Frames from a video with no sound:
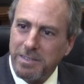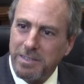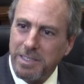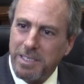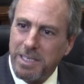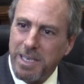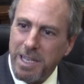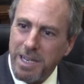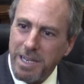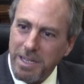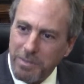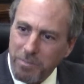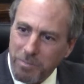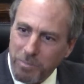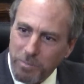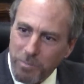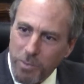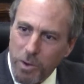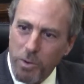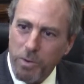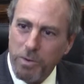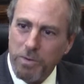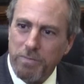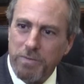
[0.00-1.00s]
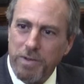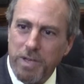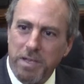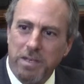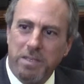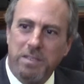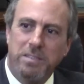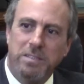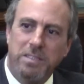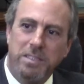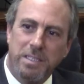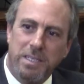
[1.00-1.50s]
to get it
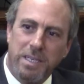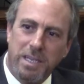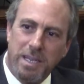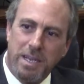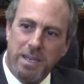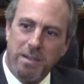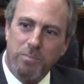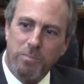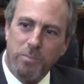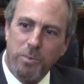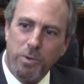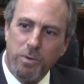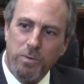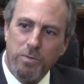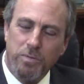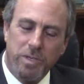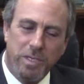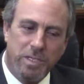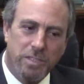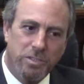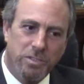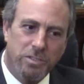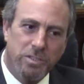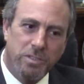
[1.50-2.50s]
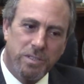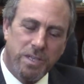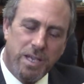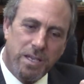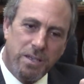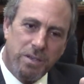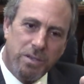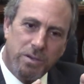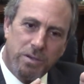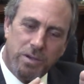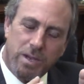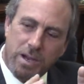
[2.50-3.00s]
motivated, to get it moving, so that
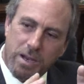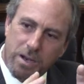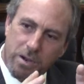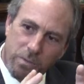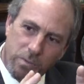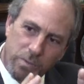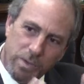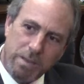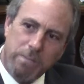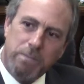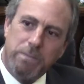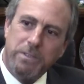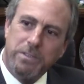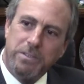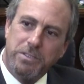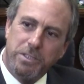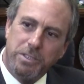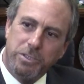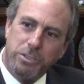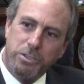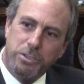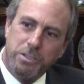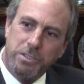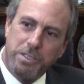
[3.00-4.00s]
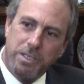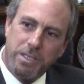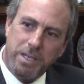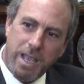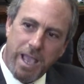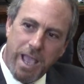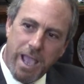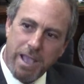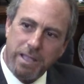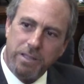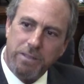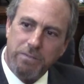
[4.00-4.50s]
you've got to reposition and
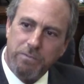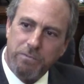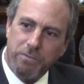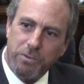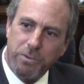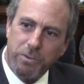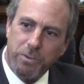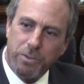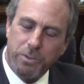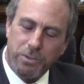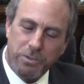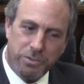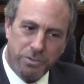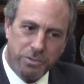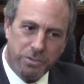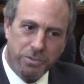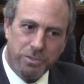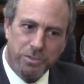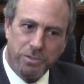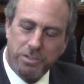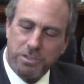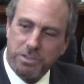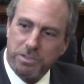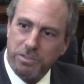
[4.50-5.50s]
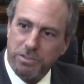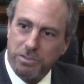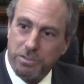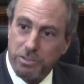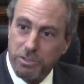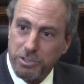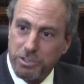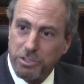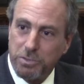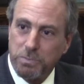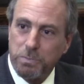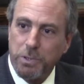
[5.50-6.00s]
add the fuel to
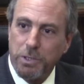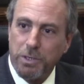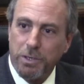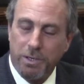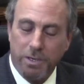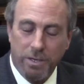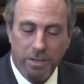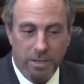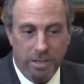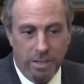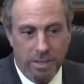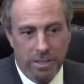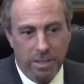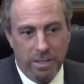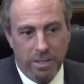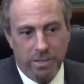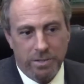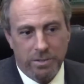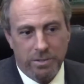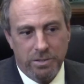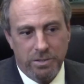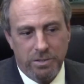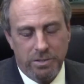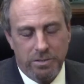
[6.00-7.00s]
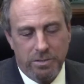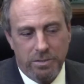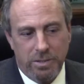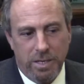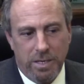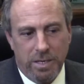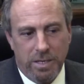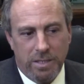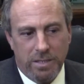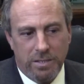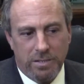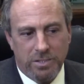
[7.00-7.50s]
spurt, to
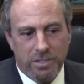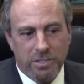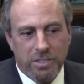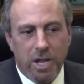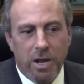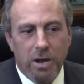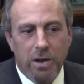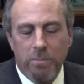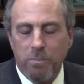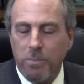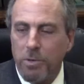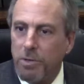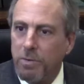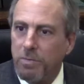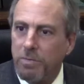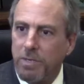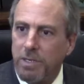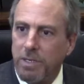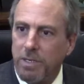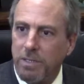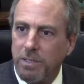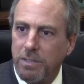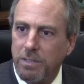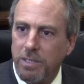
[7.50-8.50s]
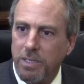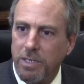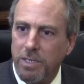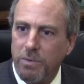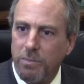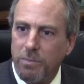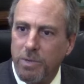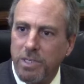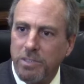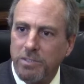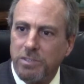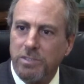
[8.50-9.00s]
start moving
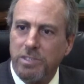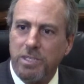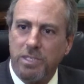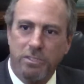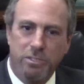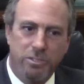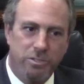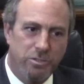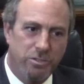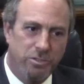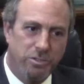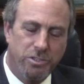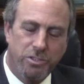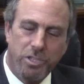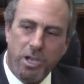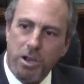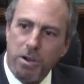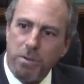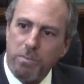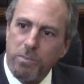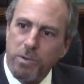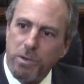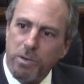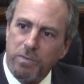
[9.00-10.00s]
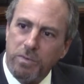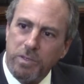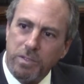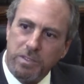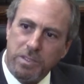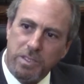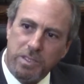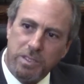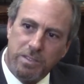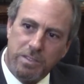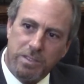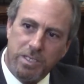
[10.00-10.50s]
the residential, start moving
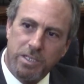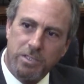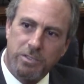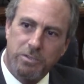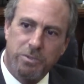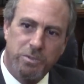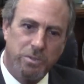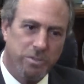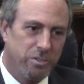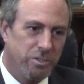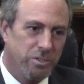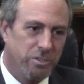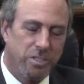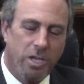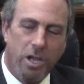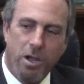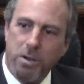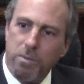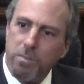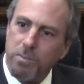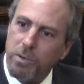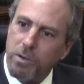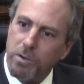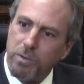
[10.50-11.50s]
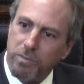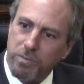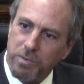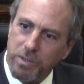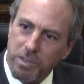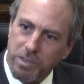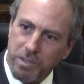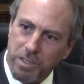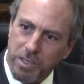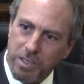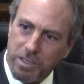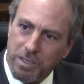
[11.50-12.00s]
the industrial, start
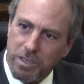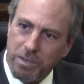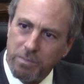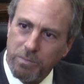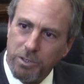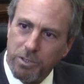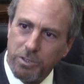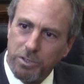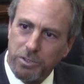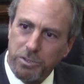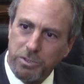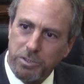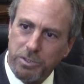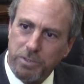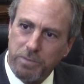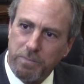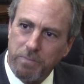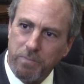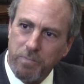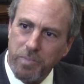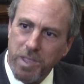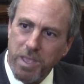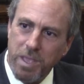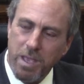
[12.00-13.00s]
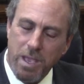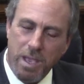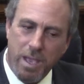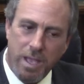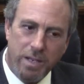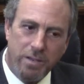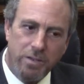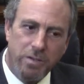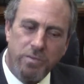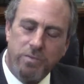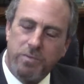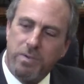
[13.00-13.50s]
moving the commercial.
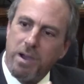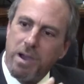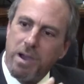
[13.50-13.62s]
And you've